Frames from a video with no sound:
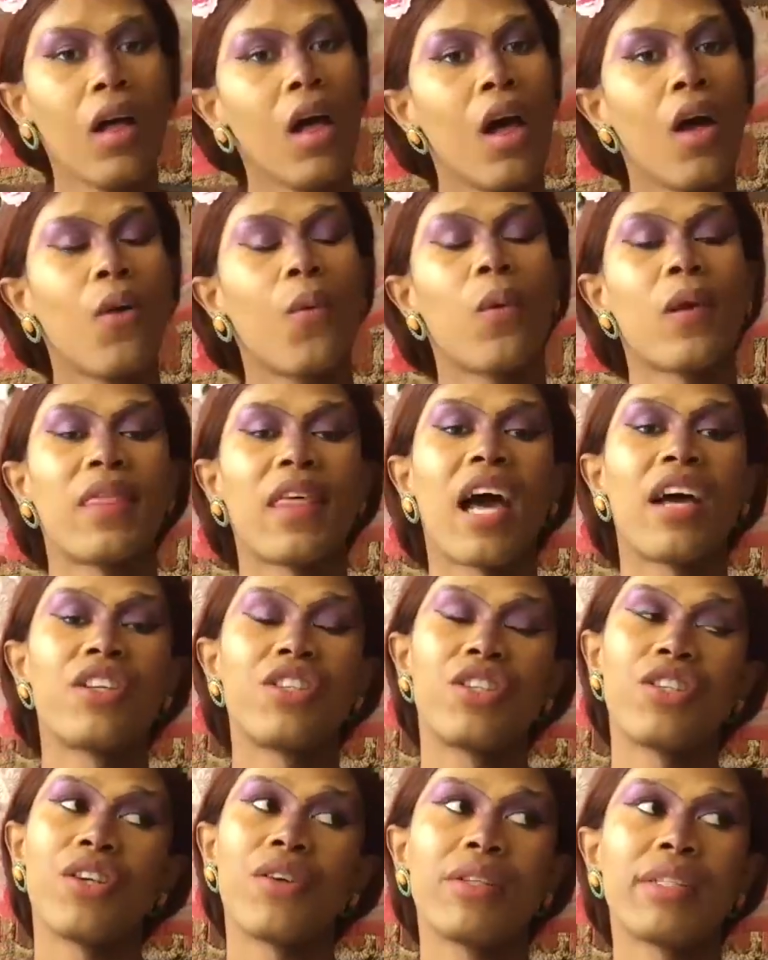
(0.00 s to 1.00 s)
Without
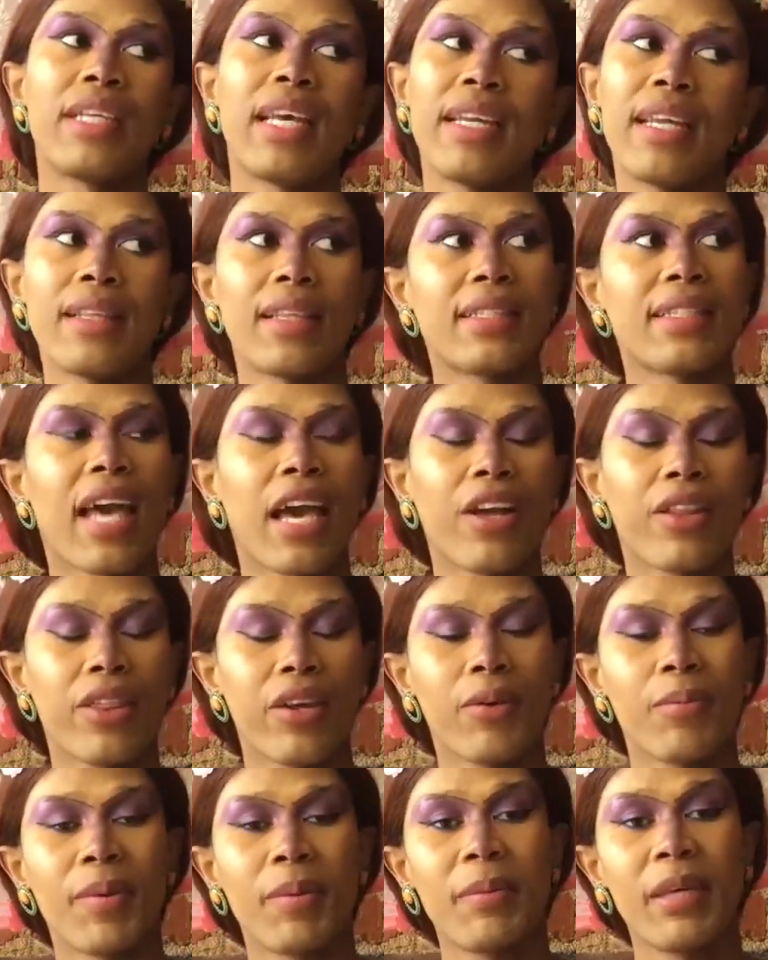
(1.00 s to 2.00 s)
you attending the
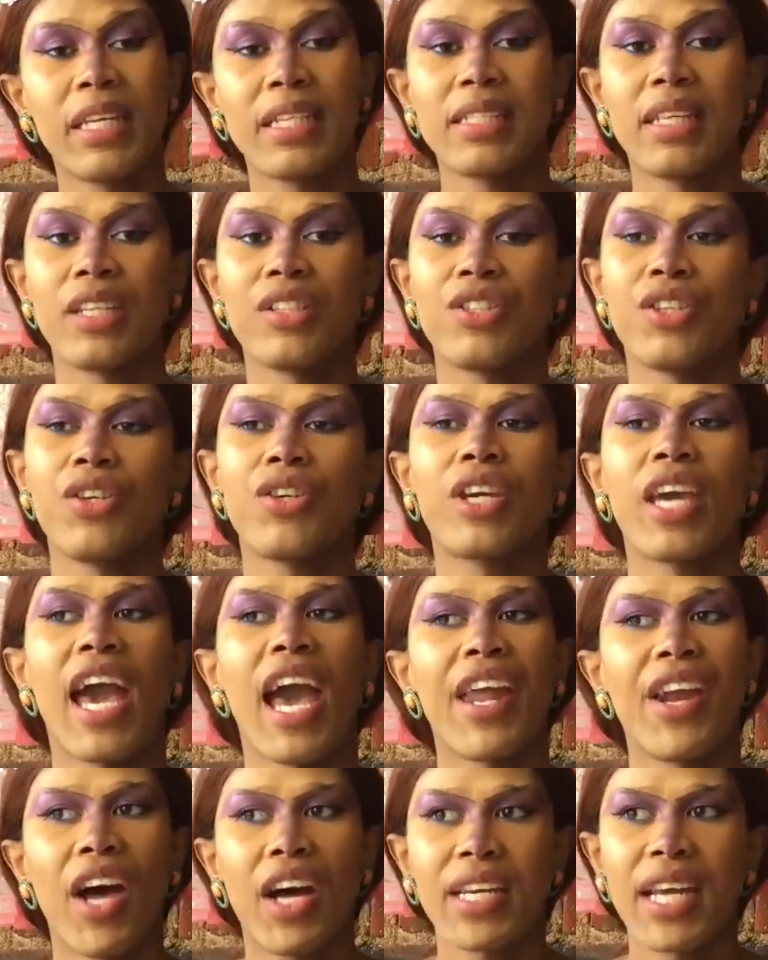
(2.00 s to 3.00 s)
psychotherapy meetings, you
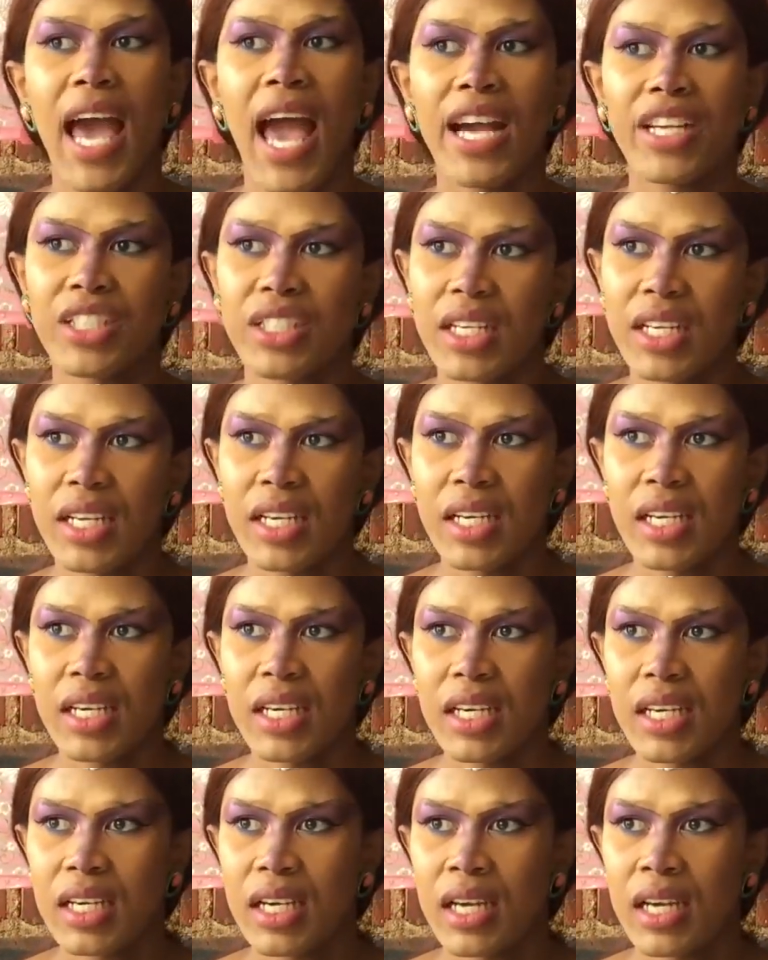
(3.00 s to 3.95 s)
cannot actually